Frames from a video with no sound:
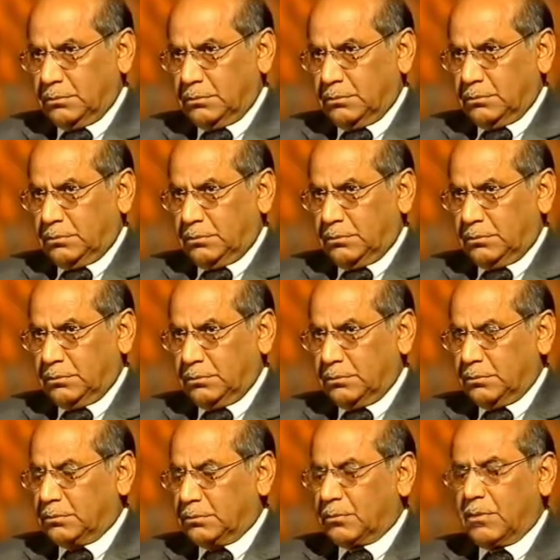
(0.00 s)
that's much harder
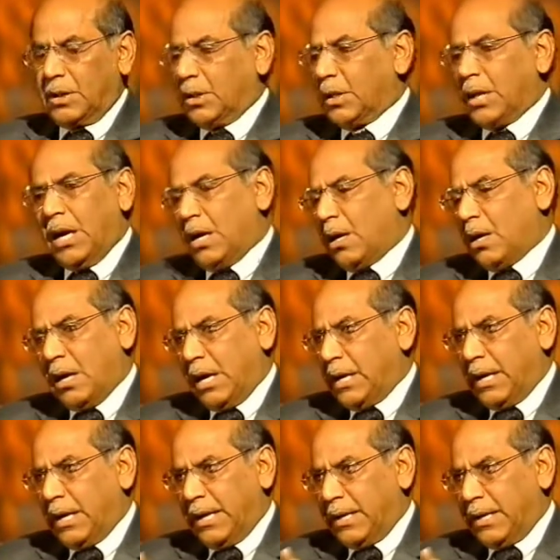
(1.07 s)
and tougher than review.